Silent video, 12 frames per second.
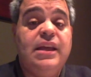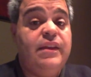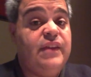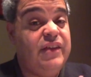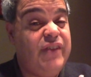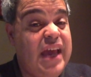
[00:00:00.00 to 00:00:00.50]

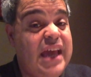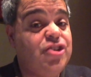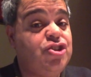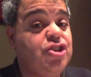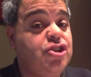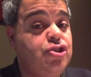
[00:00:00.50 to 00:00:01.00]
The
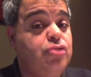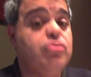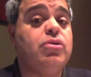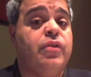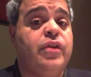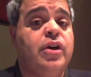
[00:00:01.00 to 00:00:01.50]
advantage to
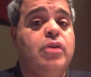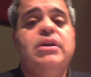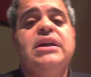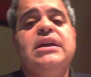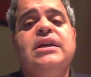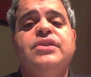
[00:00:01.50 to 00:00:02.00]
Doodle, though,
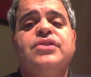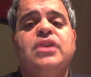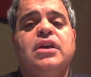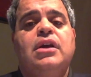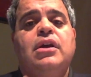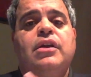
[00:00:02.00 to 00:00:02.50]
is
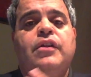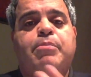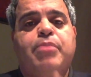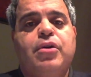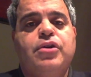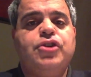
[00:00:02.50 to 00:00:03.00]
the
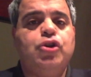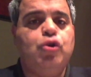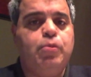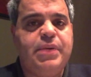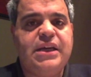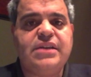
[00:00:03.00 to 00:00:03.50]
person who
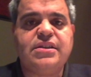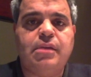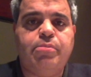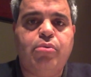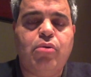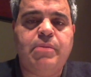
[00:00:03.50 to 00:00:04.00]
picks an
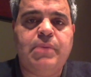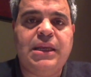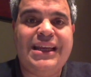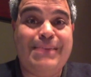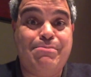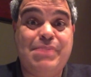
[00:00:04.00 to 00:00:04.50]
appointment
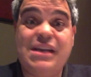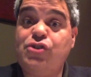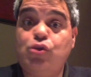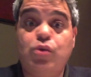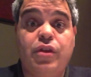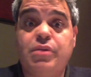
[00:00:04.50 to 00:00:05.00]
can pick
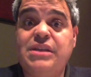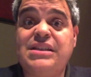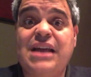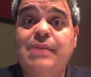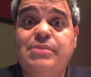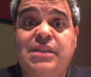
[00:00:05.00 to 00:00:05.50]
2 or 3 times